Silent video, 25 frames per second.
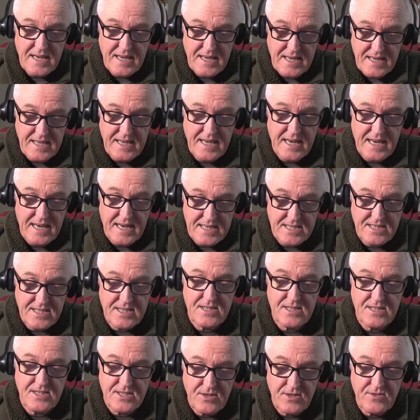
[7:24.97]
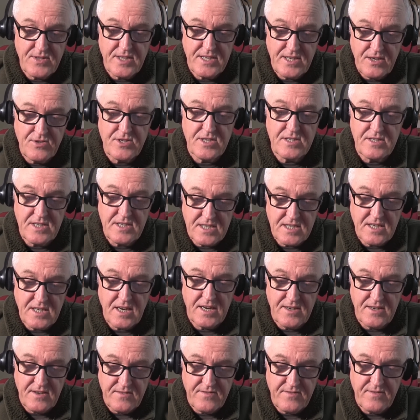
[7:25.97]
Yeah, so they're using this
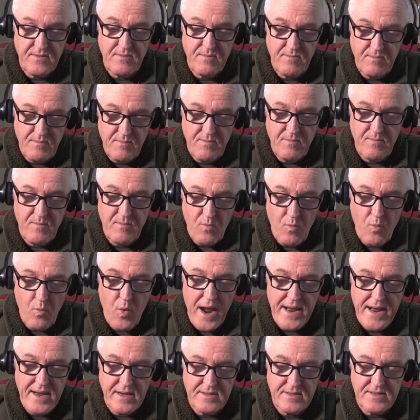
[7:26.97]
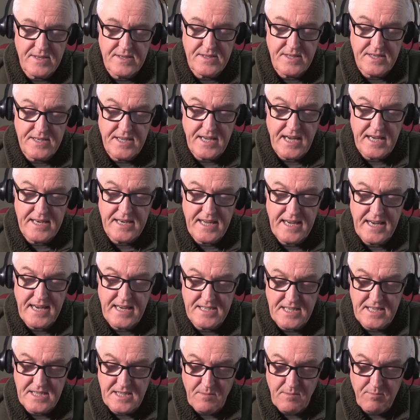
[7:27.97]
kind of way. The DNA
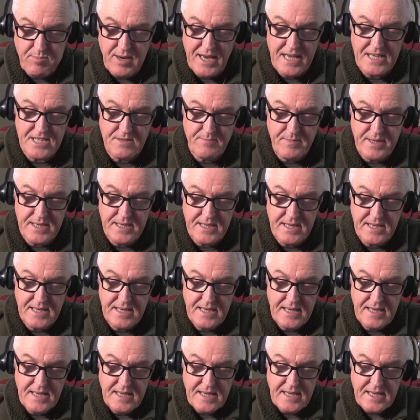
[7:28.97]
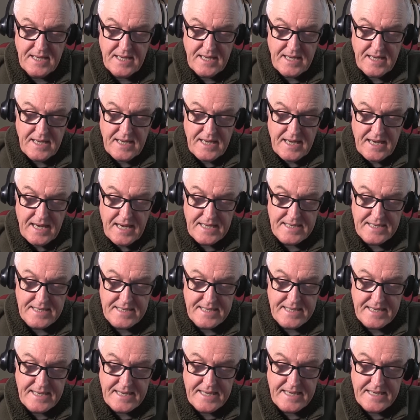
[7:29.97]
is in the plasmid, and
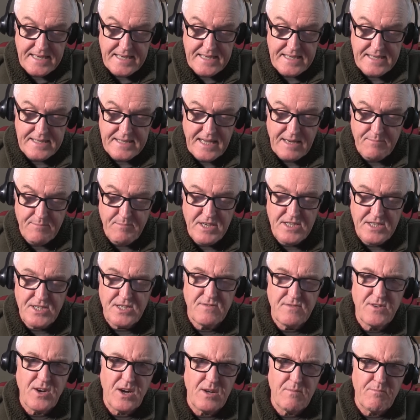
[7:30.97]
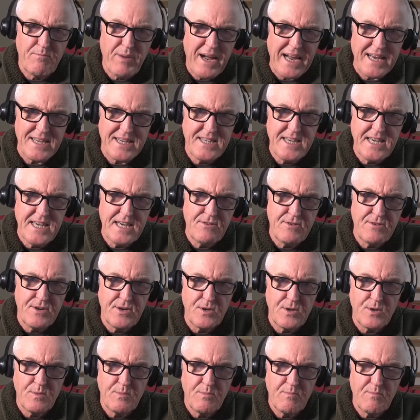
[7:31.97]
that means you've got
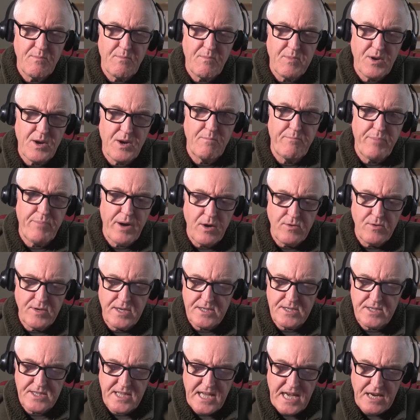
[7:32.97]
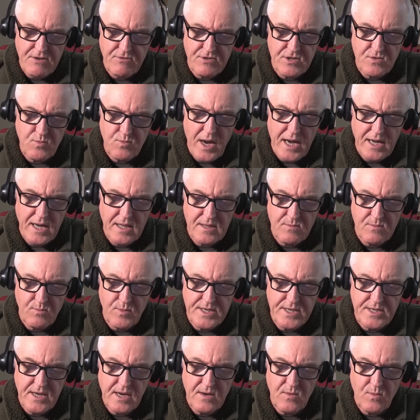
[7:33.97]
bacterial components there as well, and we
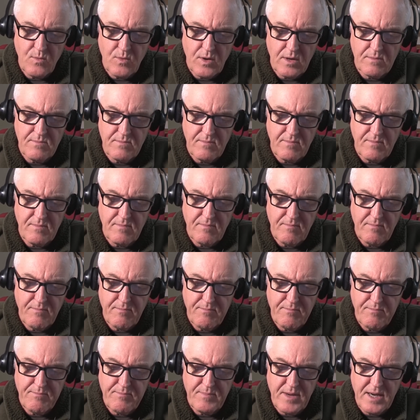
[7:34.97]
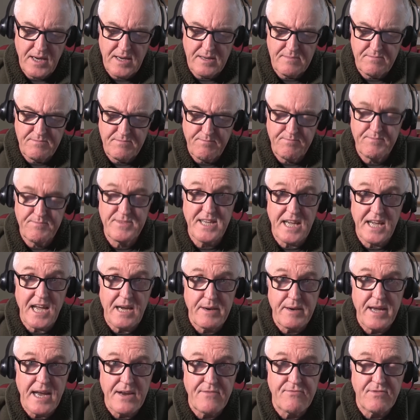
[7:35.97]
don't want
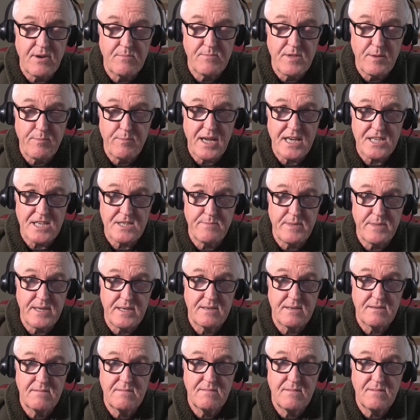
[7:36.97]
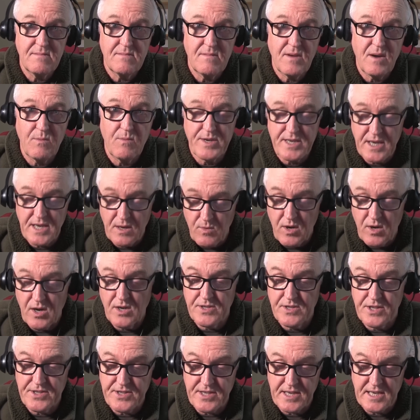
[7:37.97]
DNA from the plasmid, and we don't want
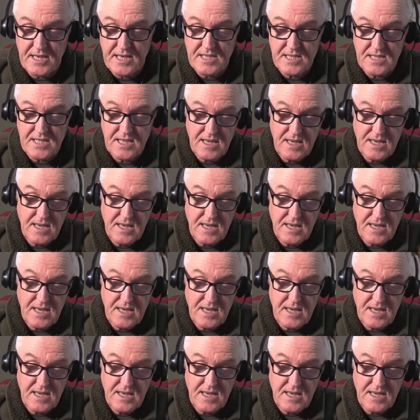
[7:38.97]
other things,